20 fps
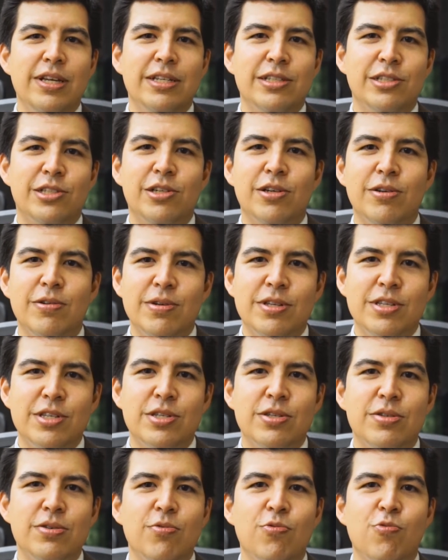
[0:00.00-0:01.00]

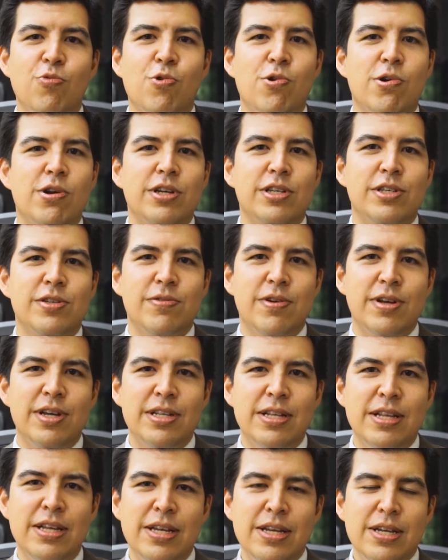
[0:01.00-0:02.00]
insurance works, right?